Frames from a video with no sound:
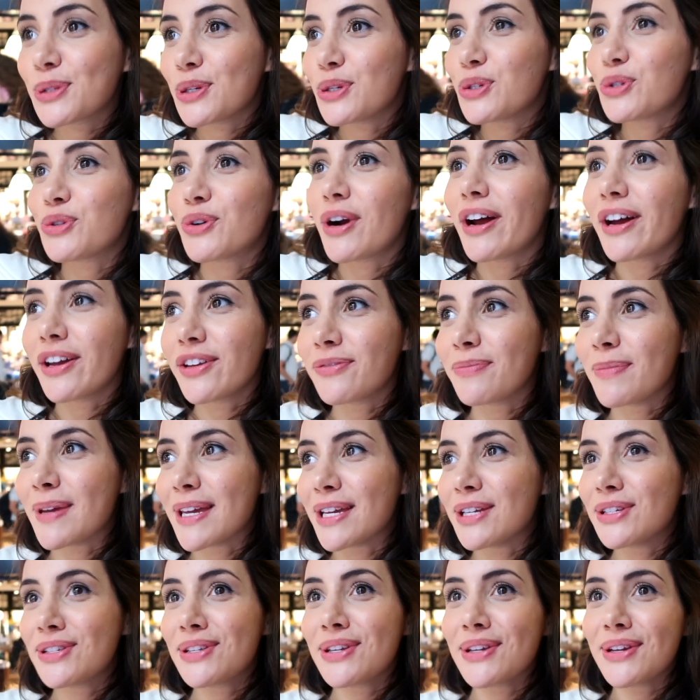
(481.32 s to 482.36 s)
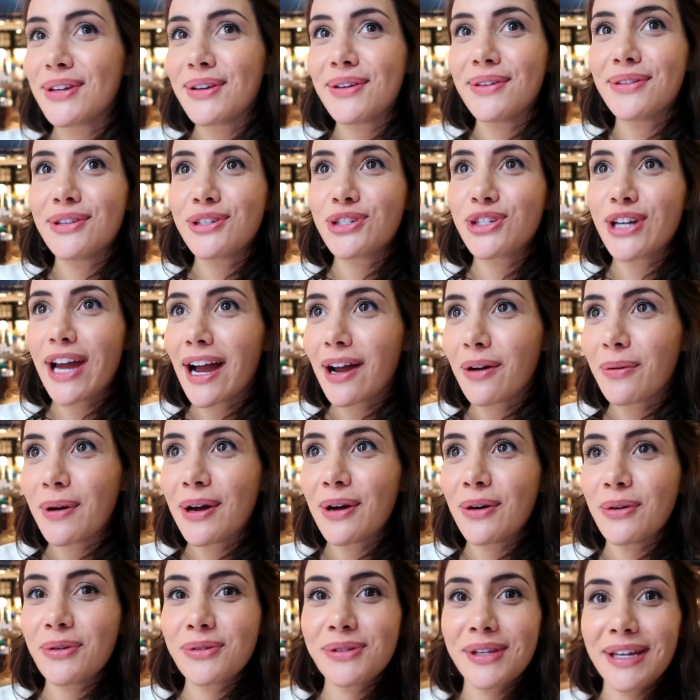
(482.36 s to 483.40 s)
to drive me to the Jack
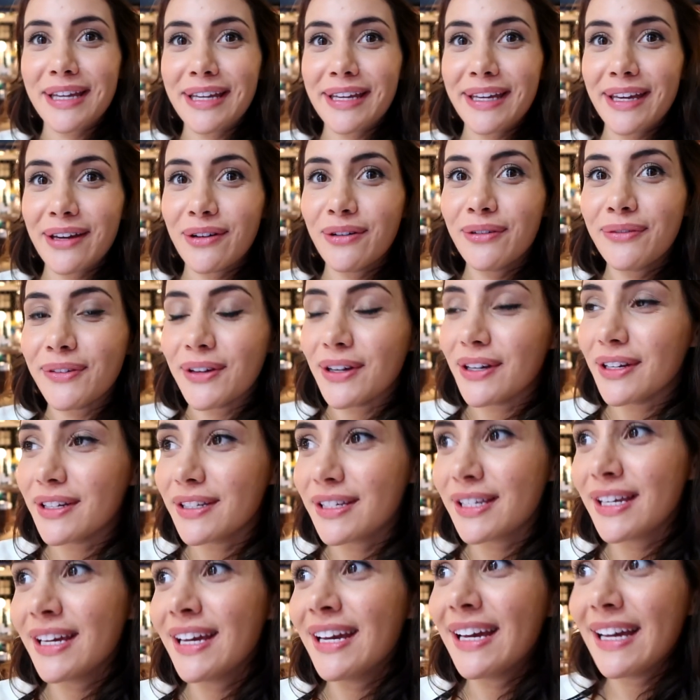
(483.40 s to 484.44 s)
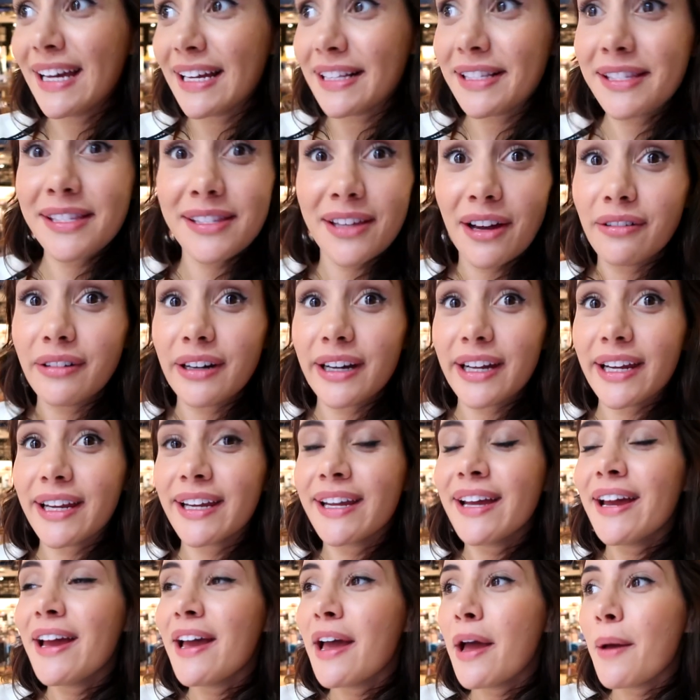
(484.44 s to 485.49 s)
Wills in Guildford in
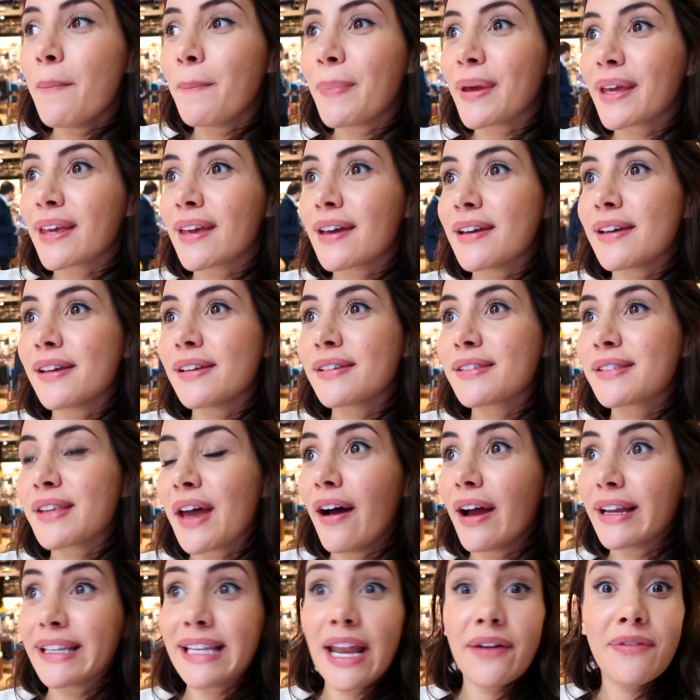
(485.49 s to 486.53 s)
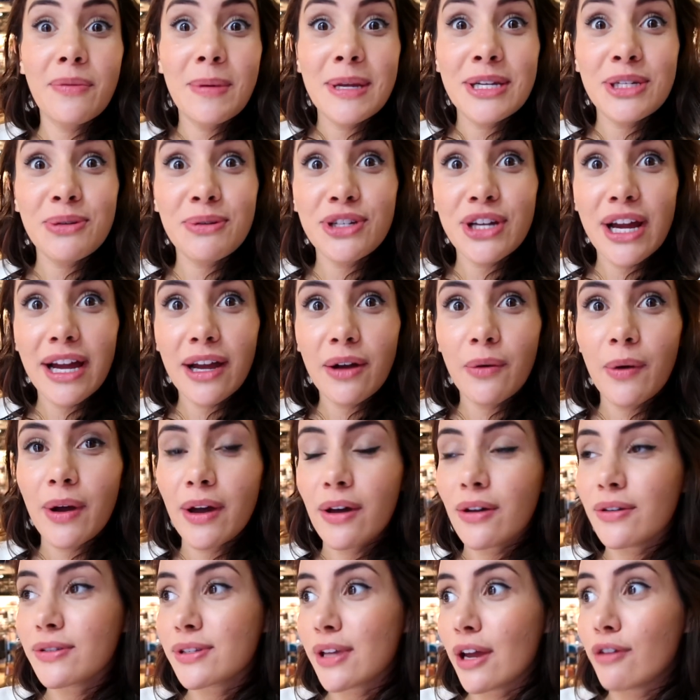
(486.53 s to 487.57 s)
Surrey because I'd never been to a Jack
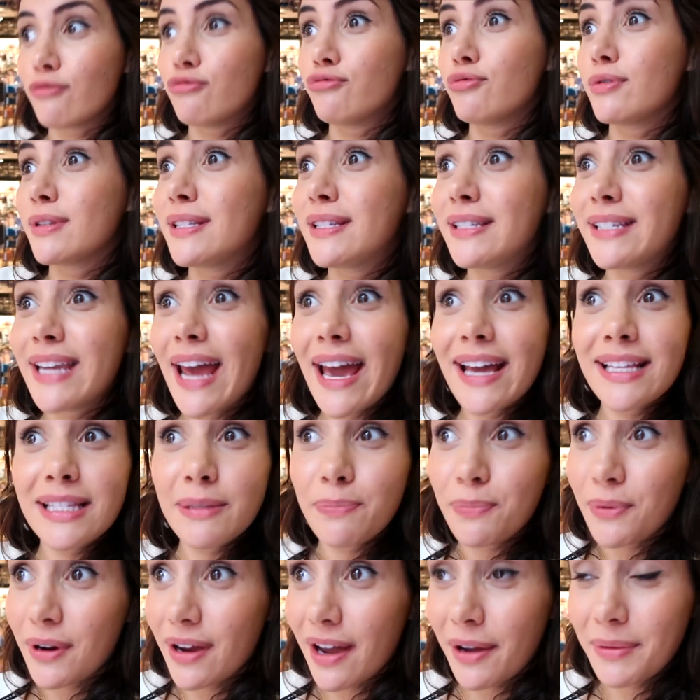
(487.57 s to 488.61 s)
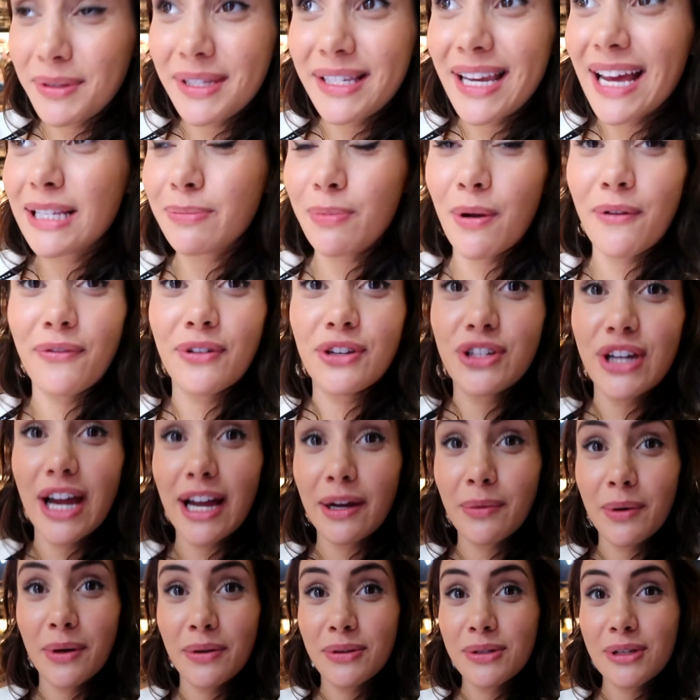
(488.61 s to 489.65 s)
Wills. I was desperate for
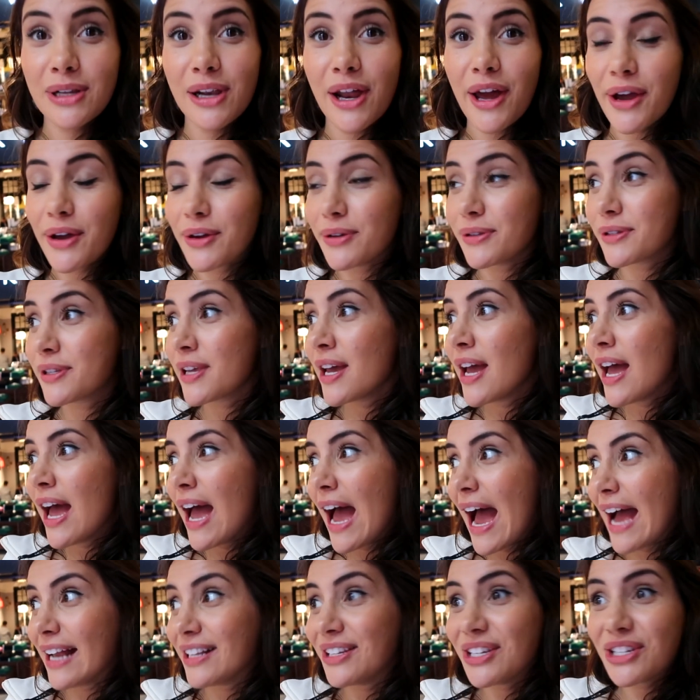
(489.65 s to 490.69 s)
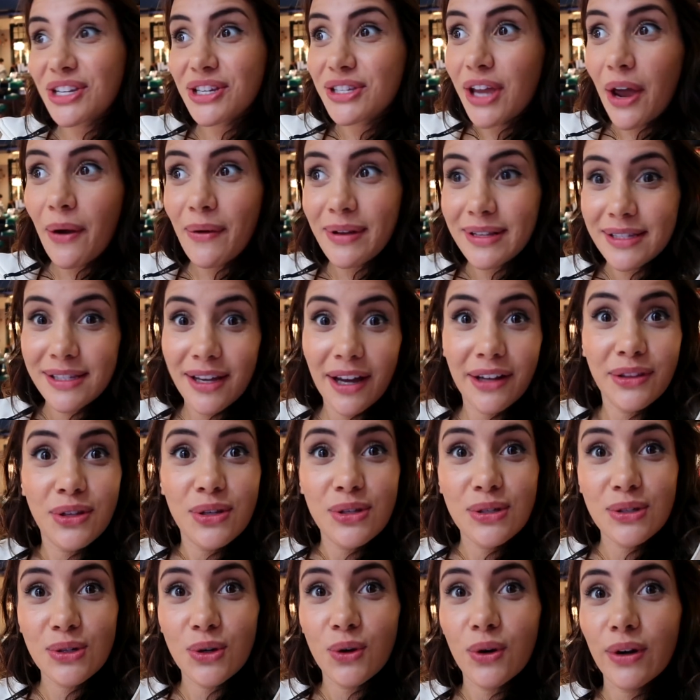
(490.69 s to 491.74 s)
Jack Wills clothes and to just go inside the
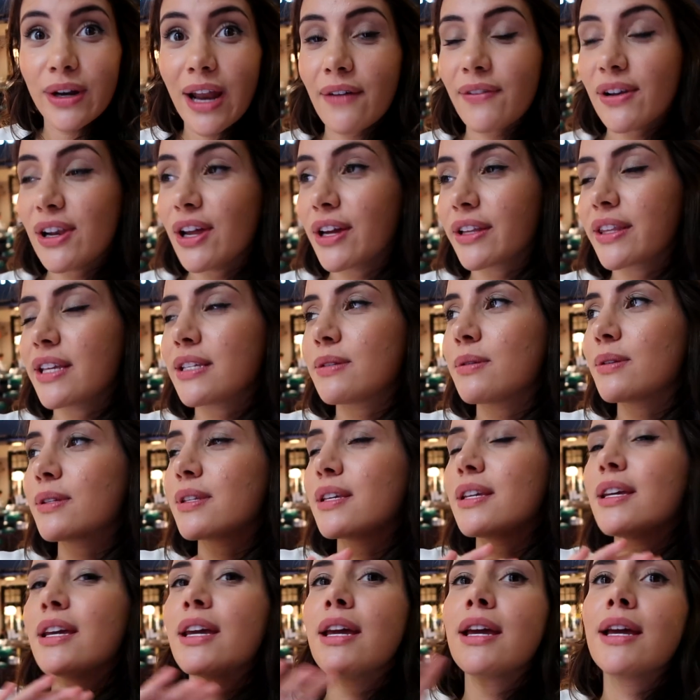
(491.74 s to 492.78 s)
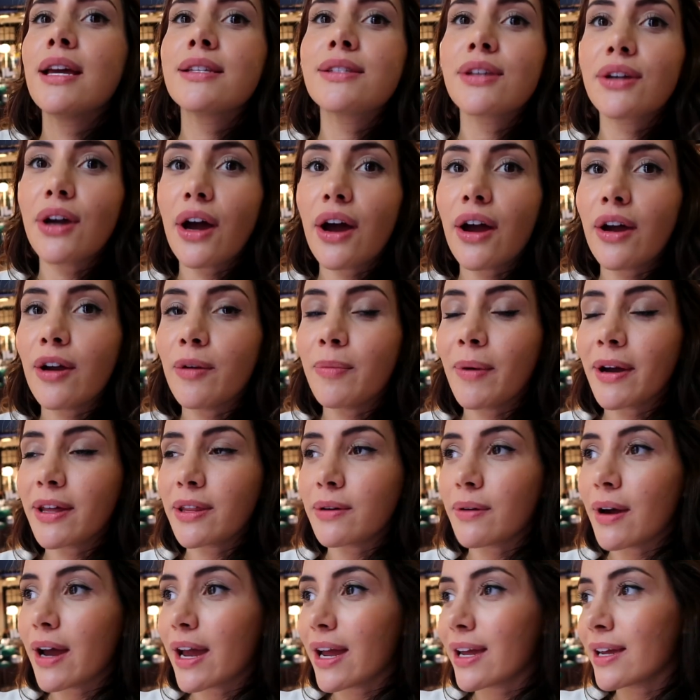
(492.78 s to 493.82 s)
store and have a look. This was years ago, by
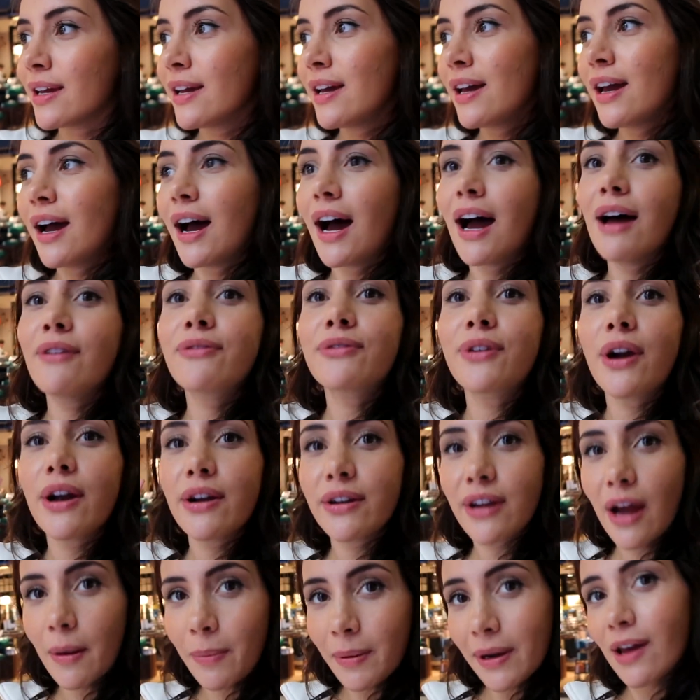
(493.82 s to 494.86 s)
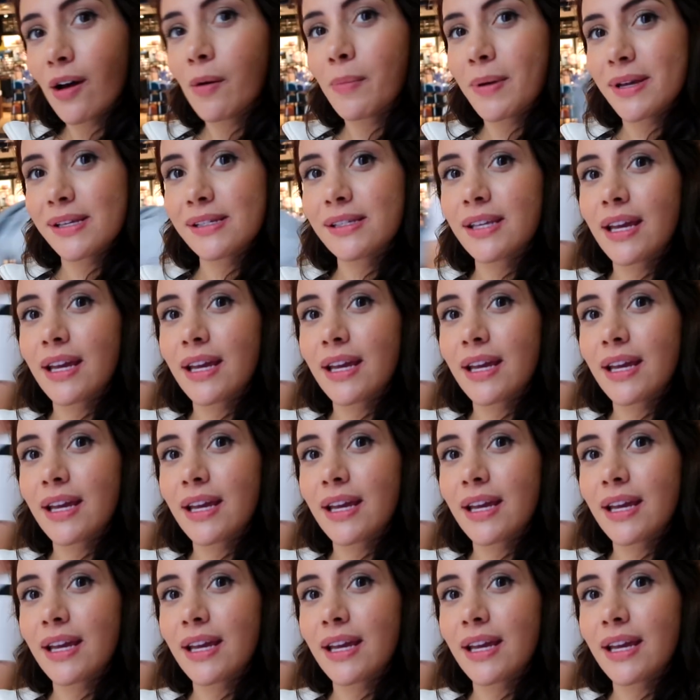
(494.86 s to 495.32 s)
the way. I have grown up a little bit